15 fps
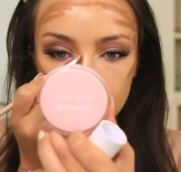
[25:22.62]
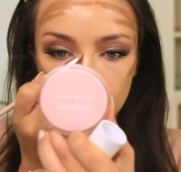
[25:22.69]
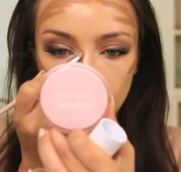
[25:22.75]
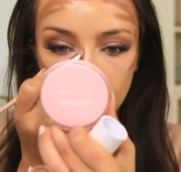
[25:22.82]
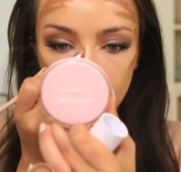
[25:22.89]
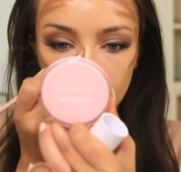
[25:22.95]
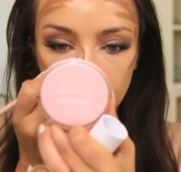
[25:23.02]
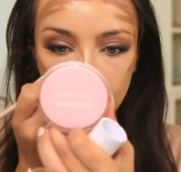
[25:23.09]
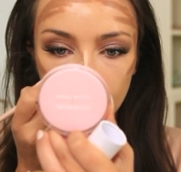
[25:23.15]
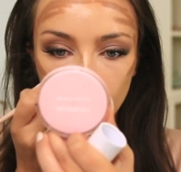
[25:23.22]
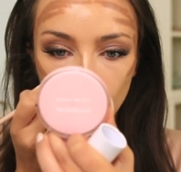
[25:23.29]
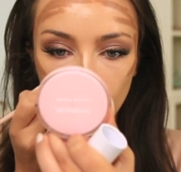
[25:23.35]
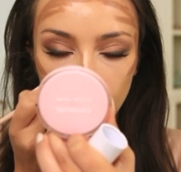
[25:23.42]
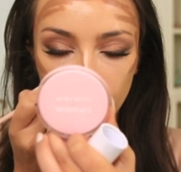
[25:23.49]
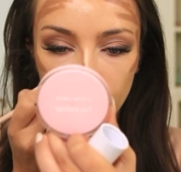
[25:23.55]
so we can be
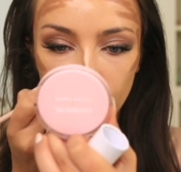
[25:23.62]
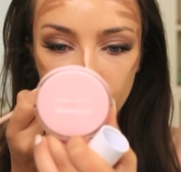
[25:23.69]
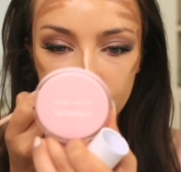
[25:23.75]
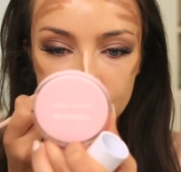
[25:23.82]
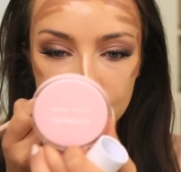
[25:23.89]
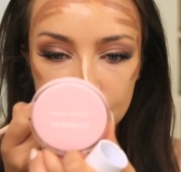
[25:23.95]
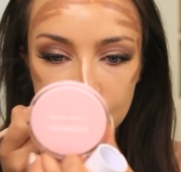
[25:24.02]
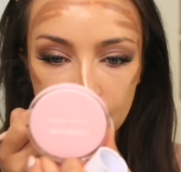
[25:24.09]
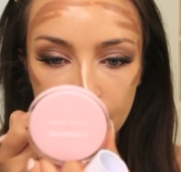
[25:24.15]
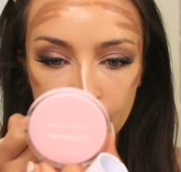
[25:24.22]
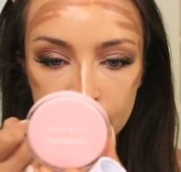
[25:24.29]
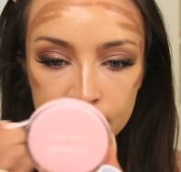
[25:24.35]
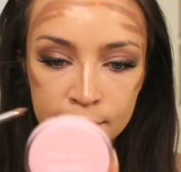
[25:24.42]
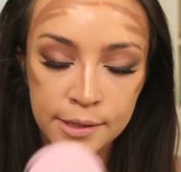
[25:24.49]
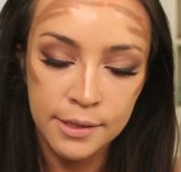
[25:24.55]
more
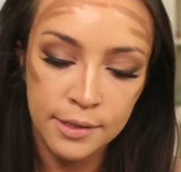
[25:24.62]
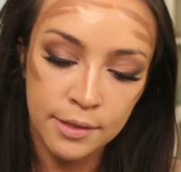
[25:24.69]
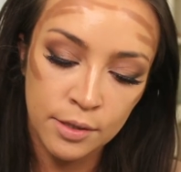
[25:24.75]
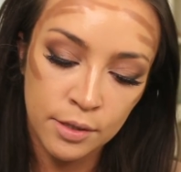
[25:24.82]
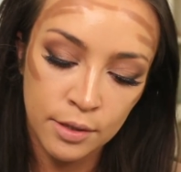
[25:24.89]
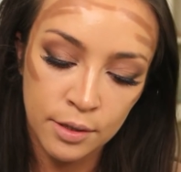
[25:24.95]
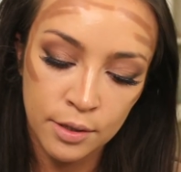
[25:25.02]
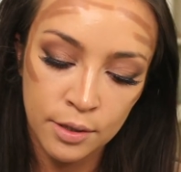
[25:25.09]
precise.